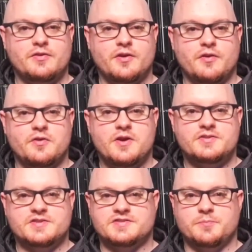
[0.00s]
logo
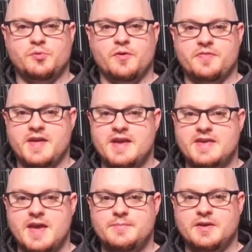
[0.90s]
to support
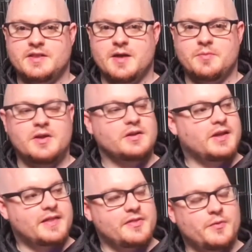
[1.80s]
their gaming club,
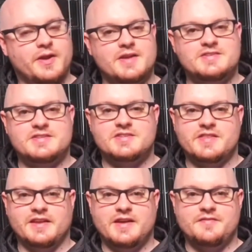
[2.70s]
like the one I did
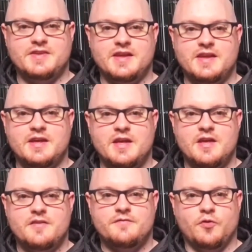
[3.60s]
to the left here
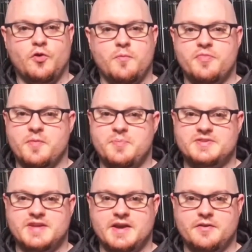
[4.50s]
for the
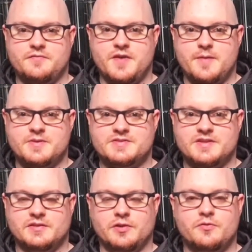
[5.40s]
Potato
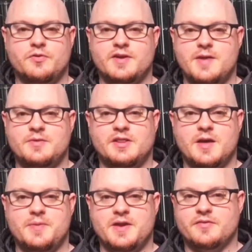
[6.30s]
Farmers local
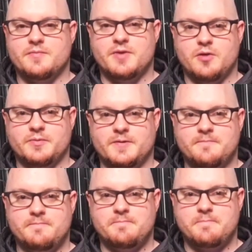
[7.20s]
gaming club here in
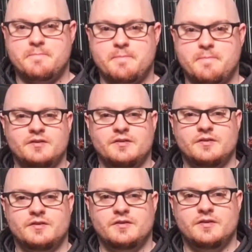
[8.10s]
Melbourne.
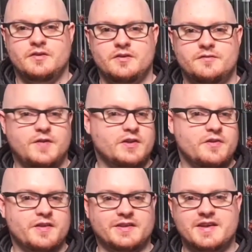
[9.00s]

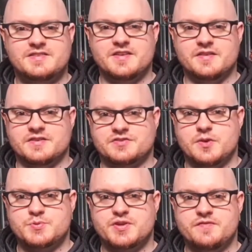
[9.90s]
Follow the links in the
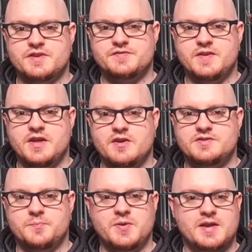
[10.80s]
description of this
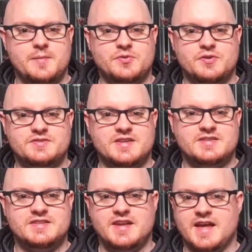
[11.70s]
video to pick up your
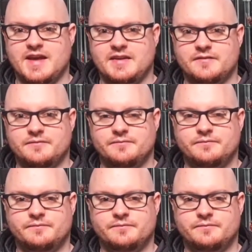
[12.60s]
set today.